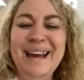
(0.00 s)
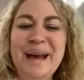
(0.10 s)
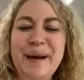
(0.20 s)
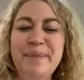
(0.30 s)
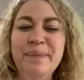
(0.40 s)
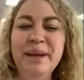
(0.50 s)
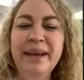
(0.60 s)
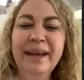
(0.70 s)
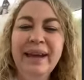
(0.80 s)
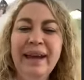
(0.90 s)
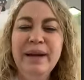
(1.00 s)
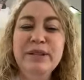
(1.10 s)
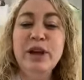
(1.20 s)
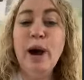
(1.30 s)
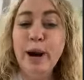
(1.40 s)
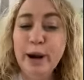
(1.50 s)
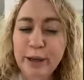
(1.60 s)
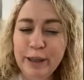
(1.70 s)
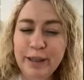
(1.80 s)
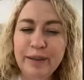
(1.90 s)
It was hard.
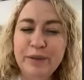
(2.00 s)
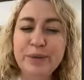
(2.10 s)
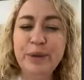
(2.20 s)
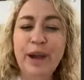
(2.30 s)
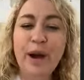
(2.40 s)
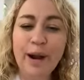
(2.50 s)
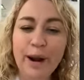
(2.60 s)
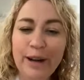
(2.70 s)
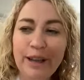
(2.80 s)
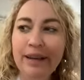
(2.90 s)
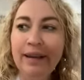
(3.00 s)
It was really hard.